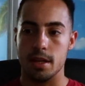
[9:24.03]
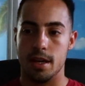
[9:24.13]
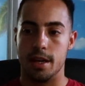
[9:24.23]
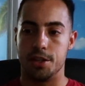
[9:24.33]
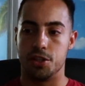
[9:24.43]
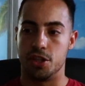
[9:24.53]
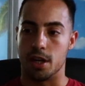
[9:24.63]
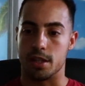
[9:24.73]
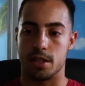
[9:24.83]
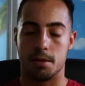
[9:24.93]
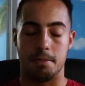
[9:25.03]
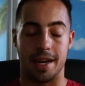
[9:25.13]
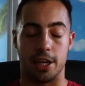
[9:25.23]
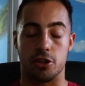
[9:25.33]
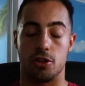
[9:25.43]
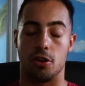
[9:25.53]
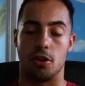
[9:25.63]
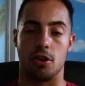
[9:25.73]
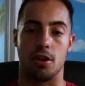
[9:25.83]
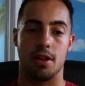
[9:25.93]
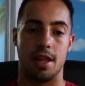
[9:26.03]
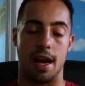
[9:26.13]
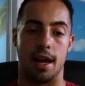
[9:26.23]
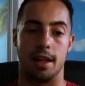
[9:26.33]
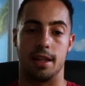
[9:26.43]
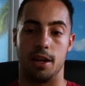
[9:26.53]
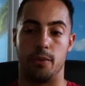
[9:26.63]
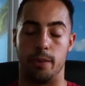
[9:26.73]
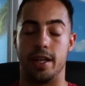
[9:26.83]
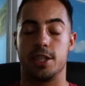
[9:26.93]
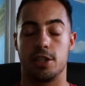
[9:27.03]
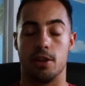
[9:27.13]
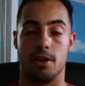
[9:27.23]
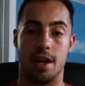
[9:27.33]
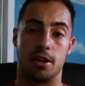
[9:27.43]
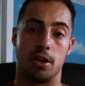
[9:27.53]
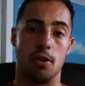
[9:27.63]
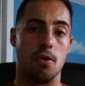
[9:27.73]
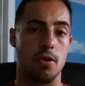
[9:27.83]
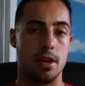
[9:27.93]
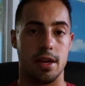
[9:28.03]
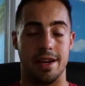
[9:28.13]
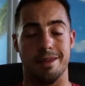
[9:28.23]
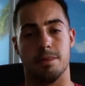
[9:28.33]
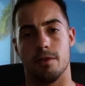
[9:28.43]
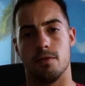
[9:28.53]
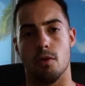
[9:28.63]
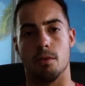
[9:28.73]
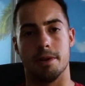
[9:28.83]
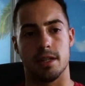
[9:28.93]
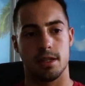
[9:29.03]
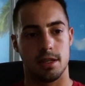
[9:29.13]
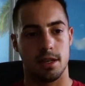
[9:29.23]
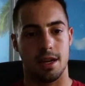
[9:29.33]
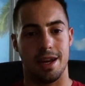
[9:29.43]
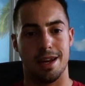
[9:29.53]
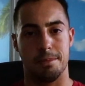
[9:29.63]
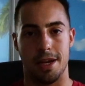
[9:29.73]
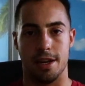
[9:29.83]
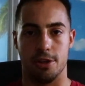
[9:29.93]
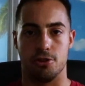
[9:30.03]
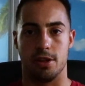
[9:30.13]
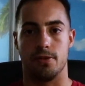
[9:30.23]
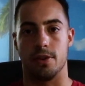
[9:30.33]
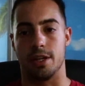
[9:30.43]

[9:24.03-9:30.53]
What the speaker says: and just making sure that they reach their end goal in performance and being injury free,